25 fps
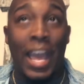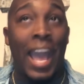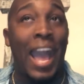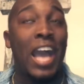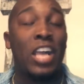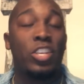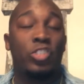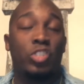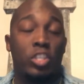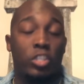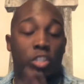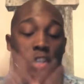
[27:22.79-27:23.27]

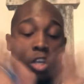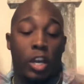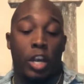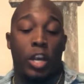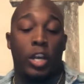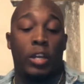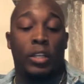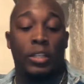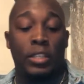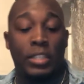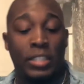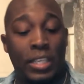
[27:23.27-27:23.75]
I just
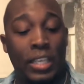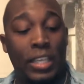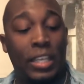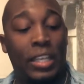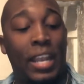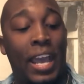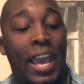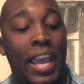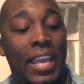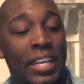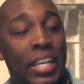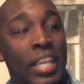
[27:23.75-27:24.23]
heard a tea
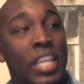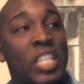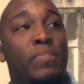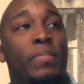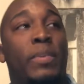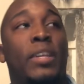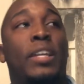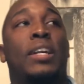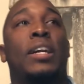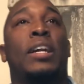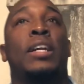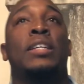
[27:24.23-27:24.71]
like this,
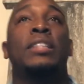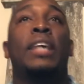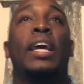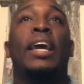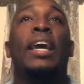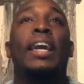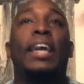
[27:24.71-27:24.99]
because